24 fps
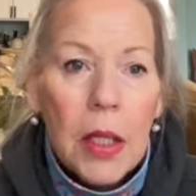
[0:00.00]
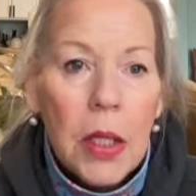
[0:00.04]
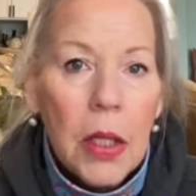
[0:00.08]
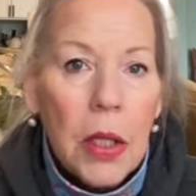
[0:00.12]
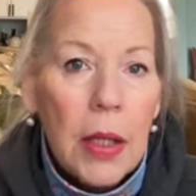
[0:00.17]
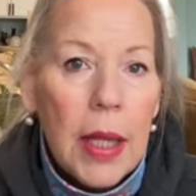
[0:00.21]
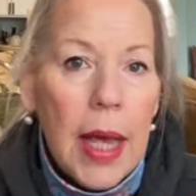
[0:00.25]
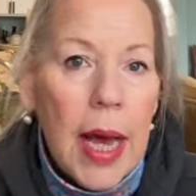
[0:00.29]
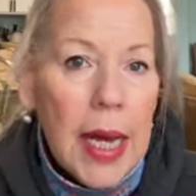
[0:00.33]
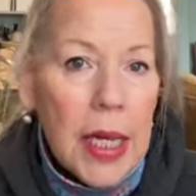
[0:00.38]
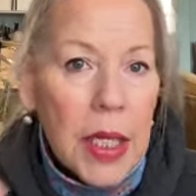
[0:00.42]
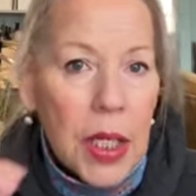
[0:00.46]
The
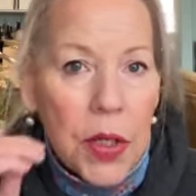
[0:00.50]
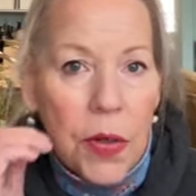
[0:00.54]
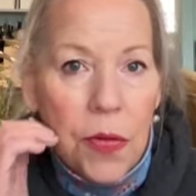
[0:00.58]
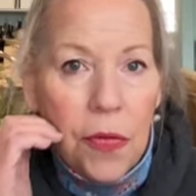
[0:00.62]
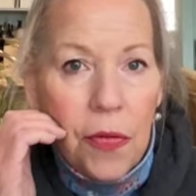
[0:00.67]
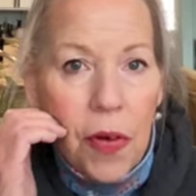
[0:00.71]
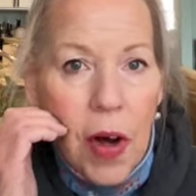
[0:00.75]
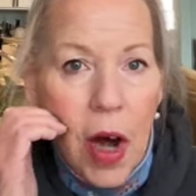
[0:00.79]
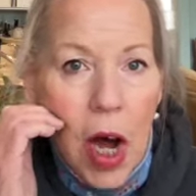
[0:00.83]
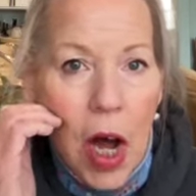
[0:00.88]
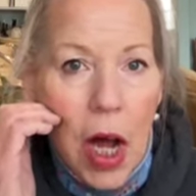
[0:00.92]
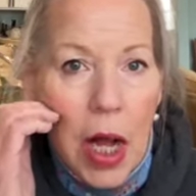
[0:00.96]
last
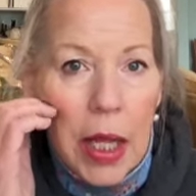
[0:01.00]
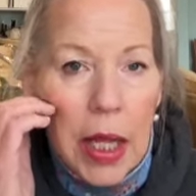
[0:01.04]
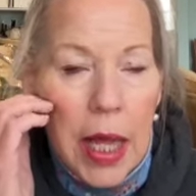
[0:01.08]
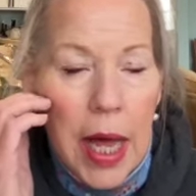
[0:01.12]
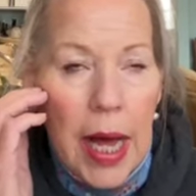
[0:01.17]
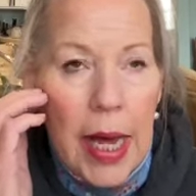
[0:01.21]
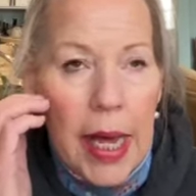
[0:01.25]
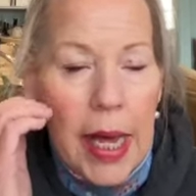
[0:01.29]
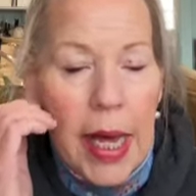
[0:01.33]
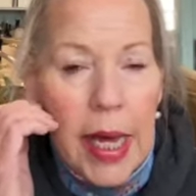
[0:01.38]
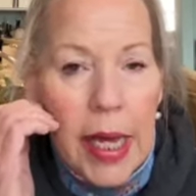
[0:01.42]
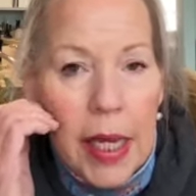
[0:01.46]
fall,
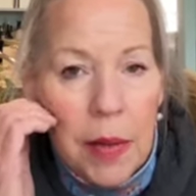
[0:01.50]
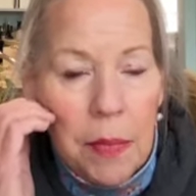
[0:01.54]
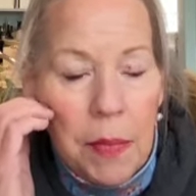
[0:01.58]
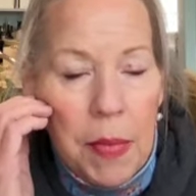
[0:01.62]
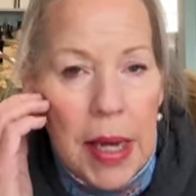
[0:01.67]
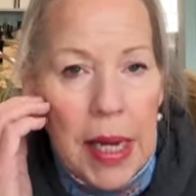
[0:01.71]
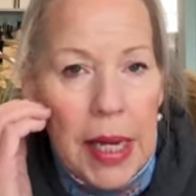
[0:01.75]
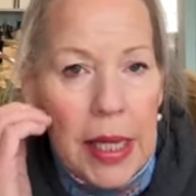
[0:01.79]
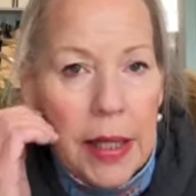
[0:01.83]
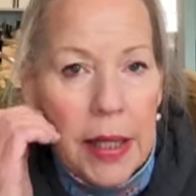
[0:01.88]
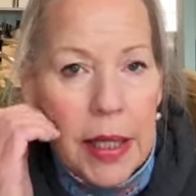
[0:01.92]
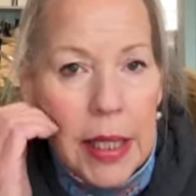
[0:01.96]
I had
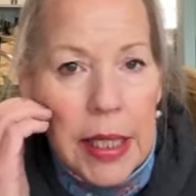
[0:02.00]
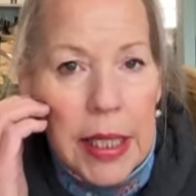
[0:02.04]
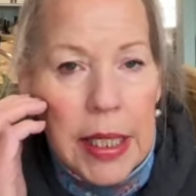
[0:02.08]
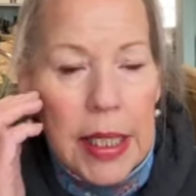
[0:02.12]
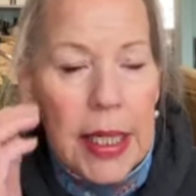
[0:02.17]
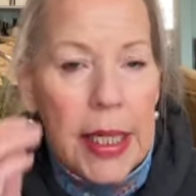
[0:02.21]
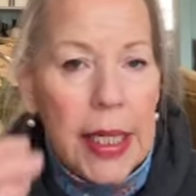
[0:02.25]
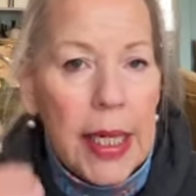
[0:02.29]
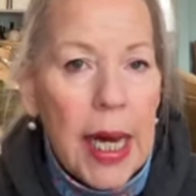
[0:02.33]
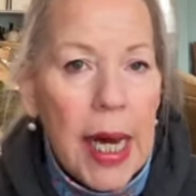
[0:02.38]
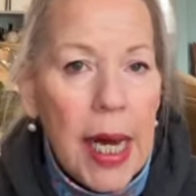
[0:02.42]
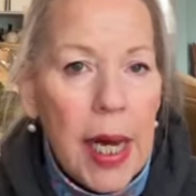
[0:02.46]
made the
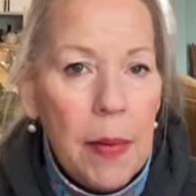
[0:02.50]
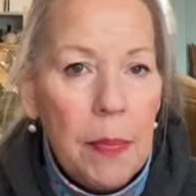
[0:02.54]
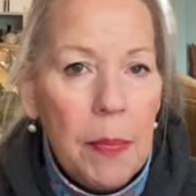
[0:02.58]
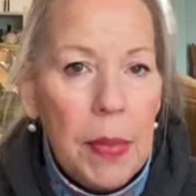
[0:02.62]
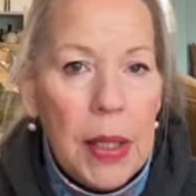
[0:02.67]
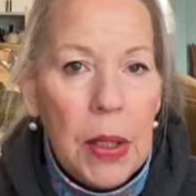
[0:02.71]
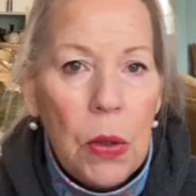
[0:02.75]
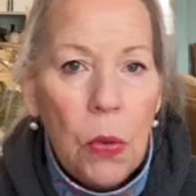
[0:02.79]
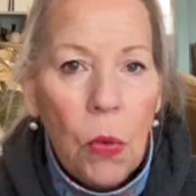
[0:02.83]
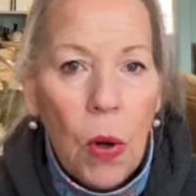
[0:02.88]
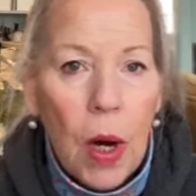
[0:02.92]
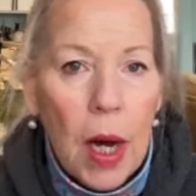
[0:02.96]

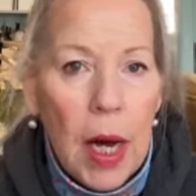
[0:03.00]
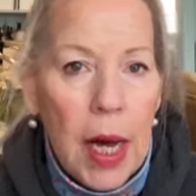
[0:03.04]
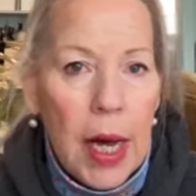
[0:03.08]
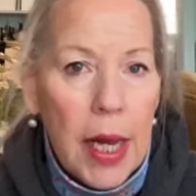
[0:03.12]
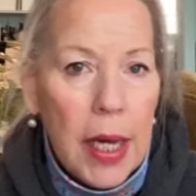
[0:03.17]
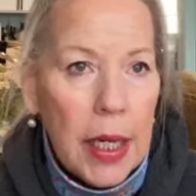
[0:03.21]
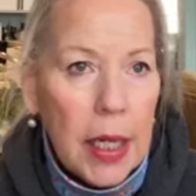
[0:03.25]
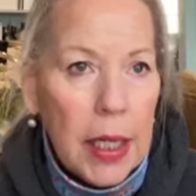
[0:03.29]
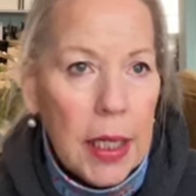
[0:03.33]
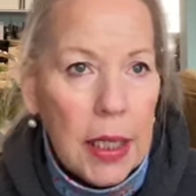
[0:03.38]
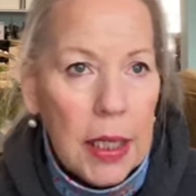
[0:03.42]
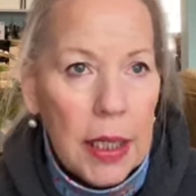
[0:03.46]

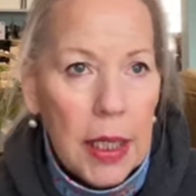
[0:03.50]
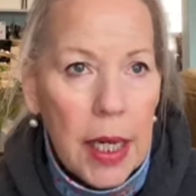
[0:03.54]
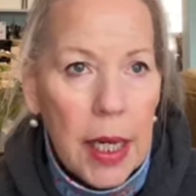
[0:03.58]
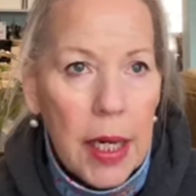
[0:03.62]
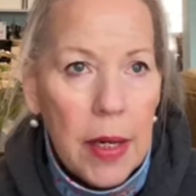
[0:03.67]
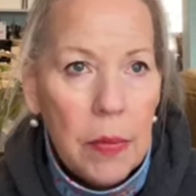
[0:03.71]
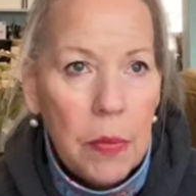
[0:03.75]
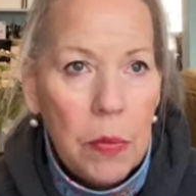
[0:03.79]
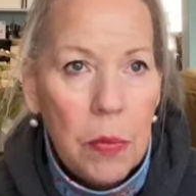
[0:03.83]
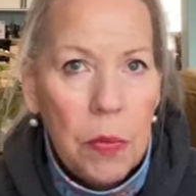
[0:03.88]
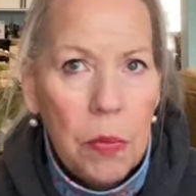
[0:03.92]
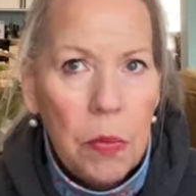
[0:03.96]
DIBY
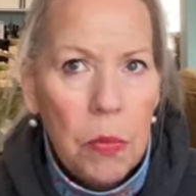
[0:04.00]
Club,